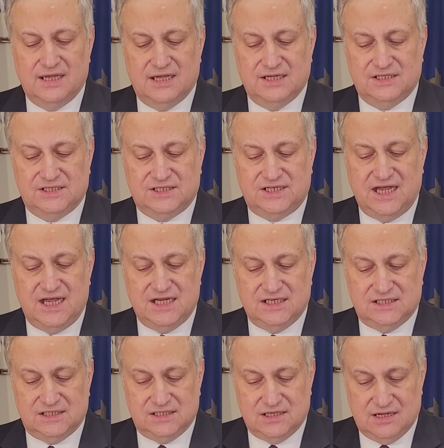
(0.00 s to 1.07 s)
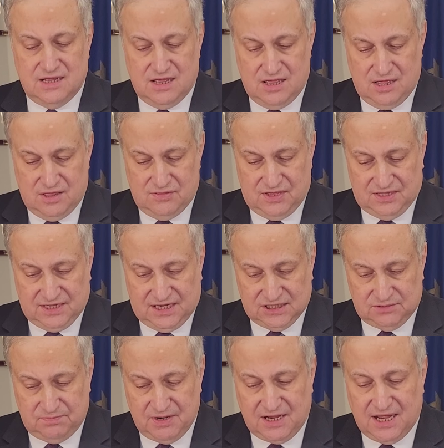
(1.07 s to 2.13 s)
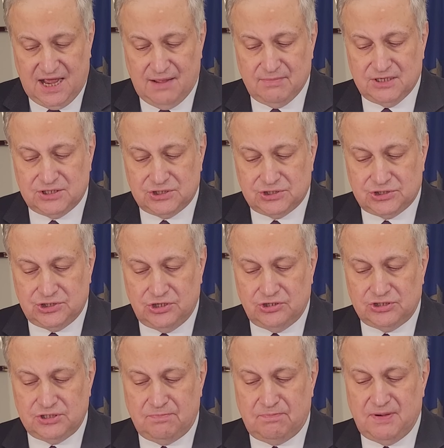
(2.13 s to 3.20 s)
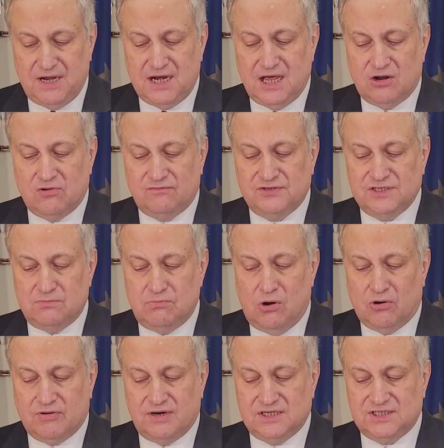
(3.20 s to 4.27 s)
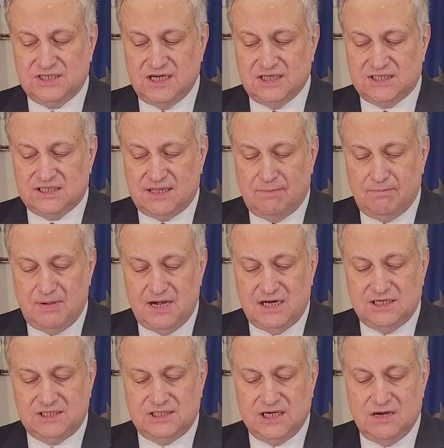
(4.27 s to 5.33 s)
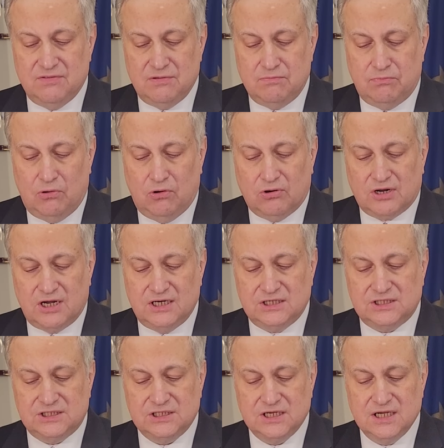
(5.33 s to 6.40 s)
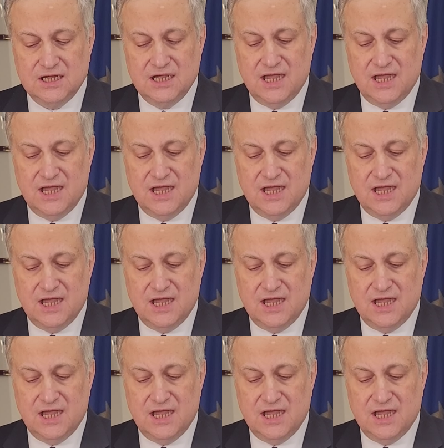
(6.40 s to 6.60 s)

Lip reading: A state that has become a sturdy pillar of democracy and stability in the Balkans